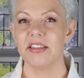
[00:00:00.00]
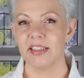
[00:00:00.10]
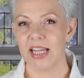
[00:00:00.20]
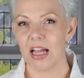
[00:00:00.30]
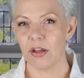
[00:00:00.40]
The
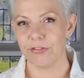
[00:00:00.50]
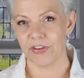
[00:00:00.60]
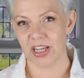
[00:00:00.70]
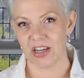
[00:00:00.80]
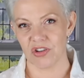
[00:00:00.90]
style of
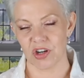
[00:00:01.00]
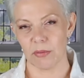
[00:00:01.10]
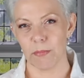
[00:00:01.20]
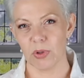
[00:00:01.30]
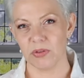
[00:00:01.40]

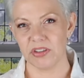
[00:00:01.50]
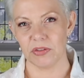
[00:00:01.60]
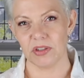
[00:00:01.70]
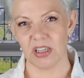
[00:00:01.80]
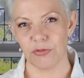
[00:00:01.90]
furniture most
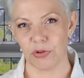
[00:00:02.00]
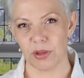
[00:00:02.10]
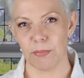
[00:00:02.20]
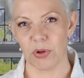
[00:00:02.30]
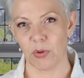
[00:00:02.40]
suiting for
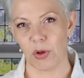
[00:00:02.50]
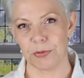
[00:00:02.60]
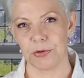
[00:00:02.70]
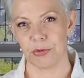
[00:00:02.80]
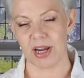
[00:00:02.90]
the
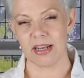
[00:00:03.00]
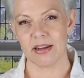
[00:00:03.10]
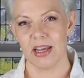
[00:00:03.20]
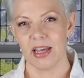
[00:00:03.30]
boho trend